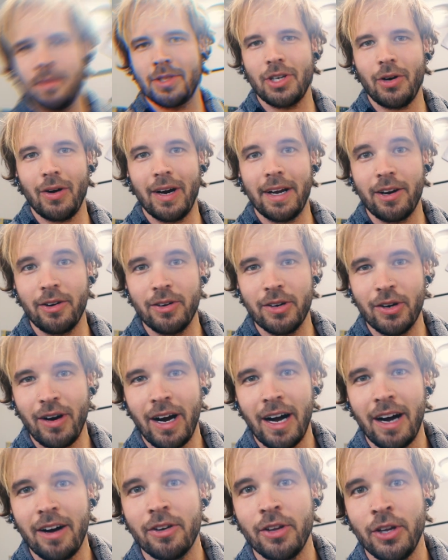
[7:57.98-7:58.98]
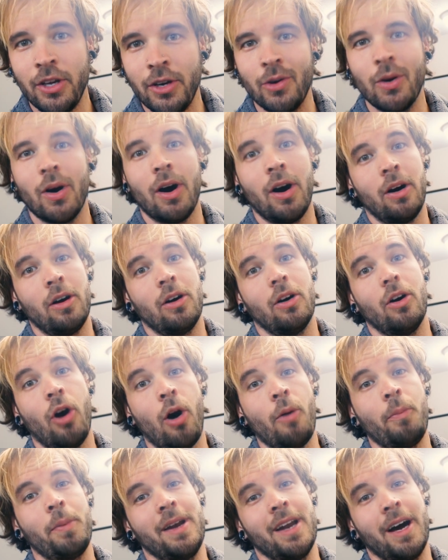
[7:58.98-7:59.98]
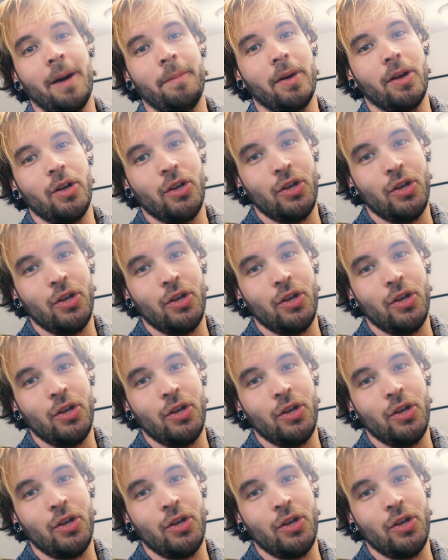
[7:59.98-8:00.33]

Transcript: So I don't know how you all open up